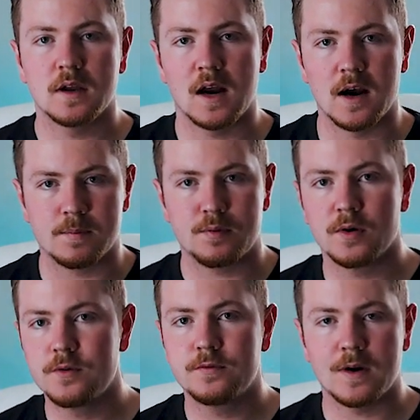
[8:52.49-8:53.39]
our
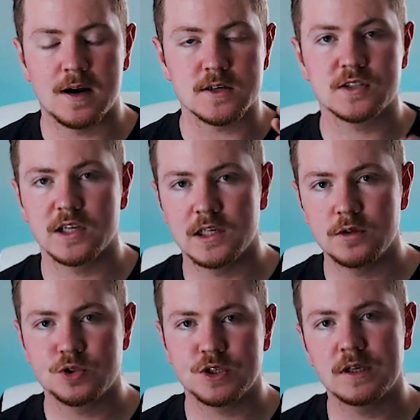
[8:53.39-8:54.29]
proof, our
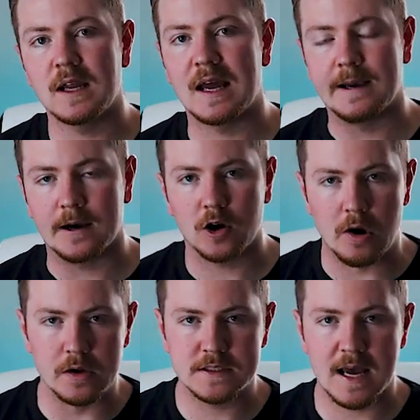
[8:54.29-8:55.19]
solution, and our
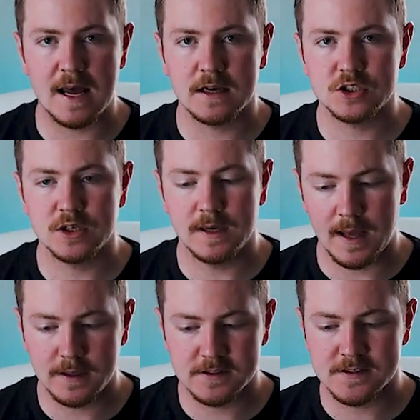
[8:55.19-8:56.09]
call to action
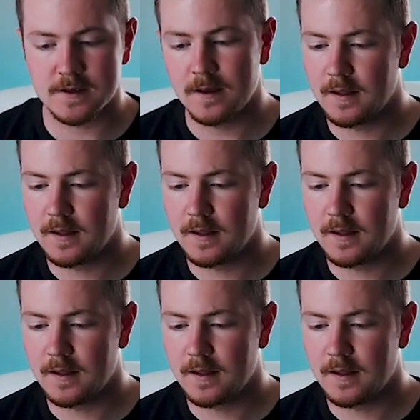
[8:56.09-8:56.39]
next.